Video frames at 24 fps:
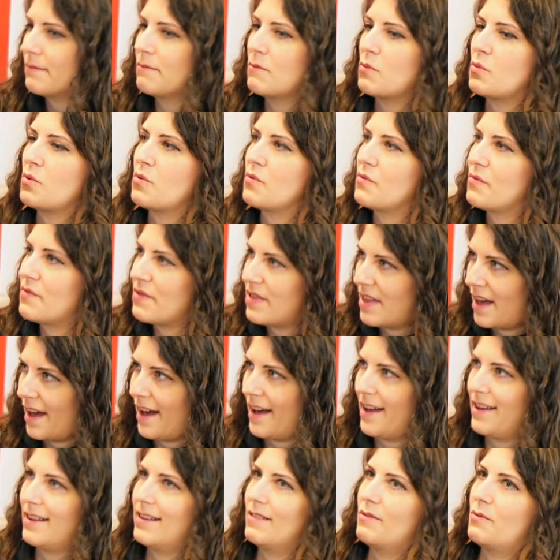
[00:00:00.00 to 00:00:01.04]
move
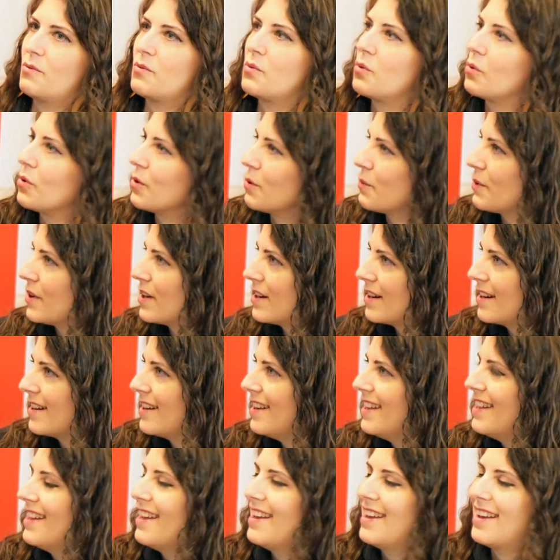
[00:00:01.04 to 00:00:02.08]
that
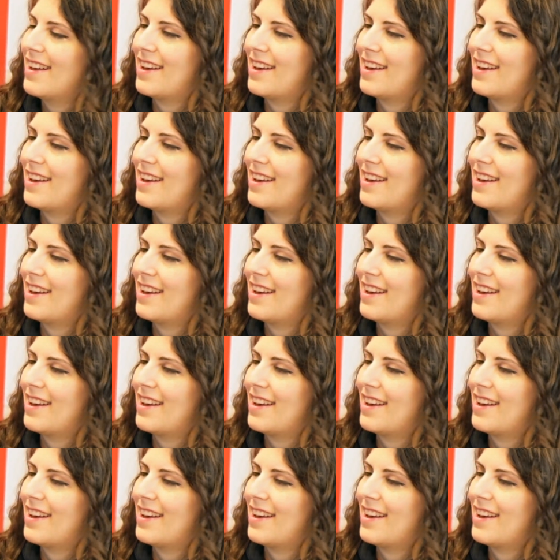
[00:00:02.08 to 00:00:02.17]
forward